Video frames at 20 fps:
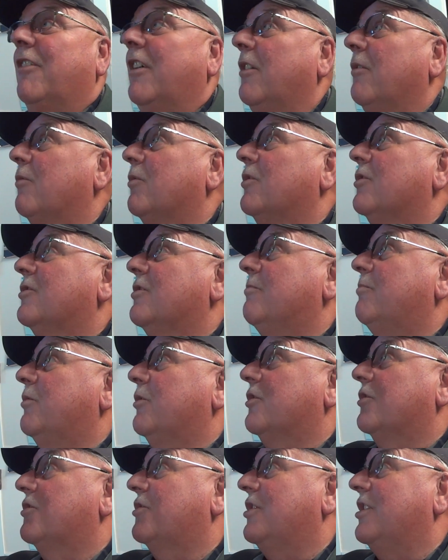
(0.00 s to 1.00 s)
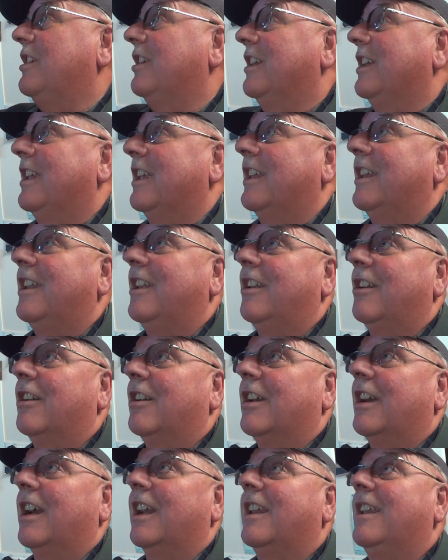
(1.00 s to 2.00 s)
I were to put a ceiling in
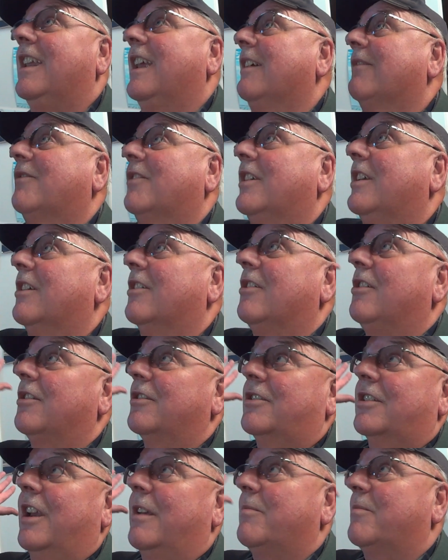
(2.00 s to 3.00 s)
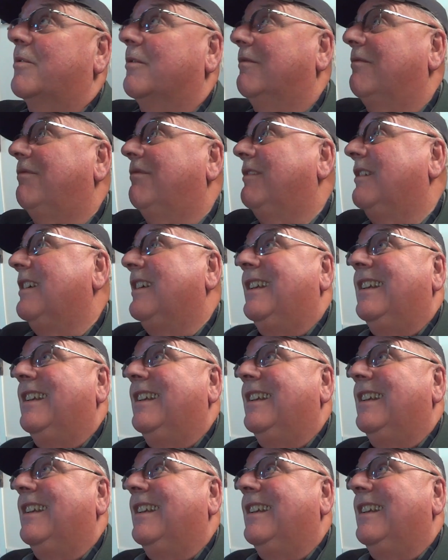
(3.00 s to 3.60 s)
here, I'd have to get all types of